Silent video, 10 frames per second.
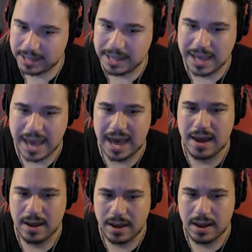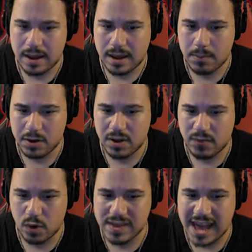Yeah. I'm going to
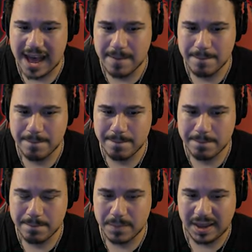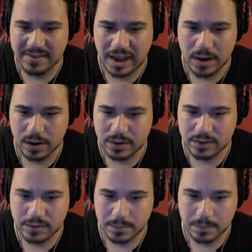avoid that. Because I heard
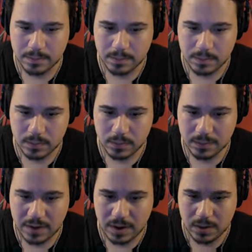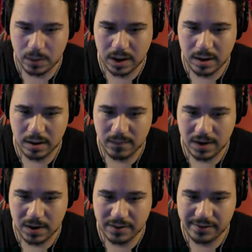some very weird,
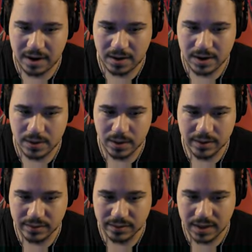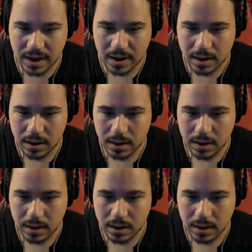very scary noises there.